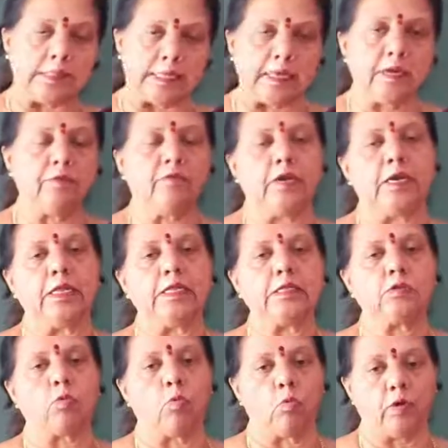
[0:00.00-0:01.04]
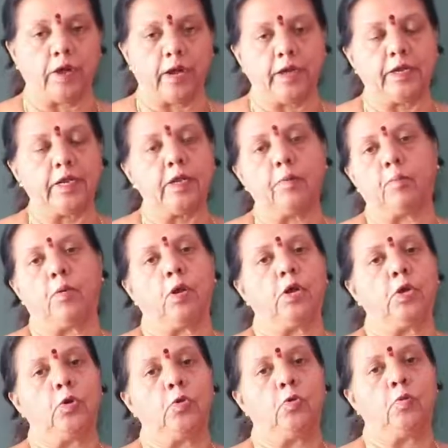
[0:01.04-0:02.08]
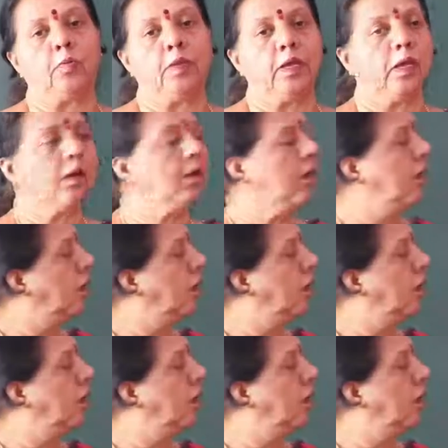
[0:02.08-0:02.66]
second one is quadratic polynomial,